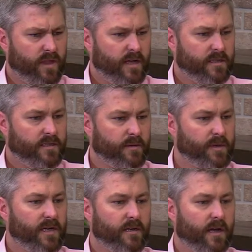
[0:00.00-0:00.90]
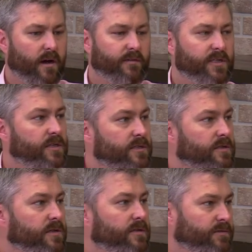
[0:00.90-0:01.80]
That I mean, obviously
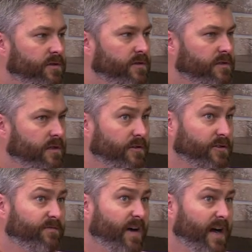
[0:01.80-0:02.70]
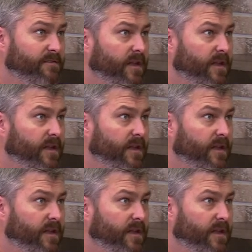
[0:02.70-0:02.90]
the different there's five